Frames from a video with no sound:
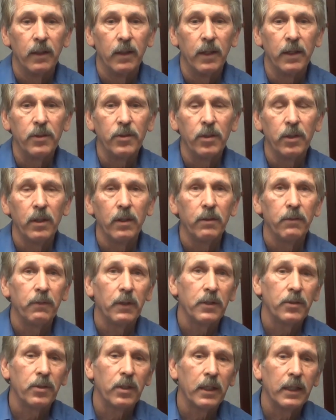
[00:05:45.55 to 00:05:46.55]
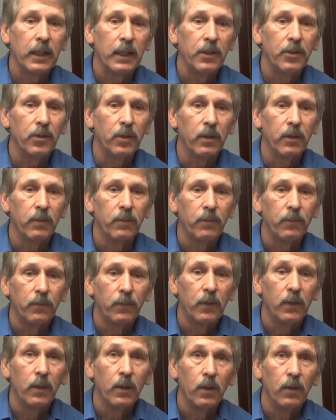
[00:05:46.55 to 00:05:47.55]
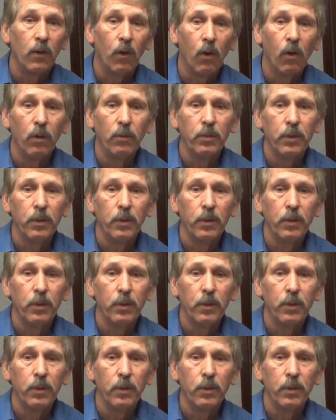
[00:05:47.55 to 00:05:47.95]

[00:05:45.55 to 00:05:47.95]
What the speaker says: Incident investigation. All